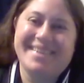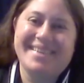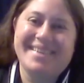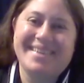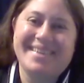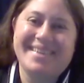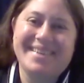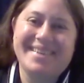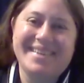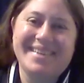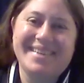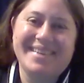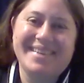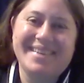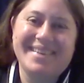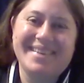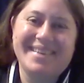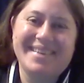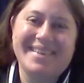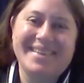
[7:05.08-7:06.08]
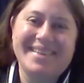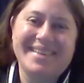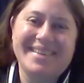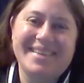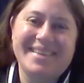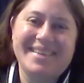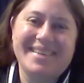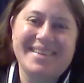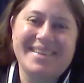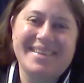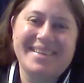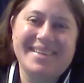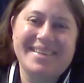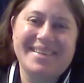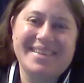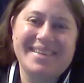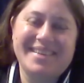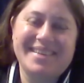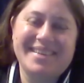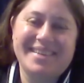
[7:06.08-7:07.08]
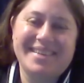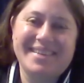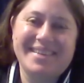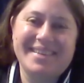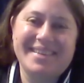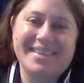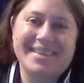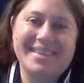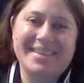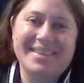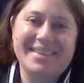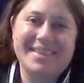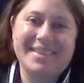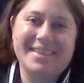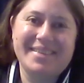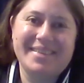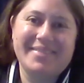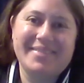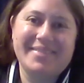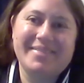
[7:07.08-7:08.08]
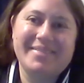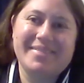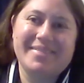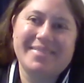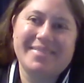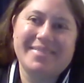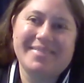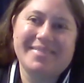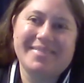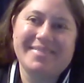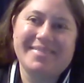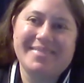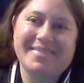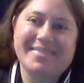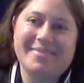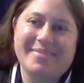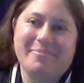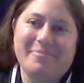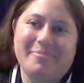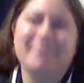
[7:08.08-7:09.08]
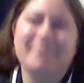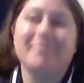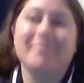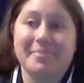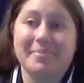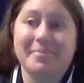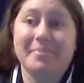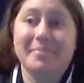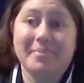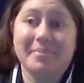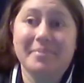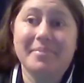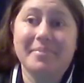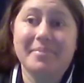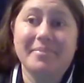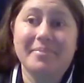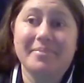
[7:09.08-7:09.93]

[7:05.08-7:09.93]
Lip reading: The person shown says nothing.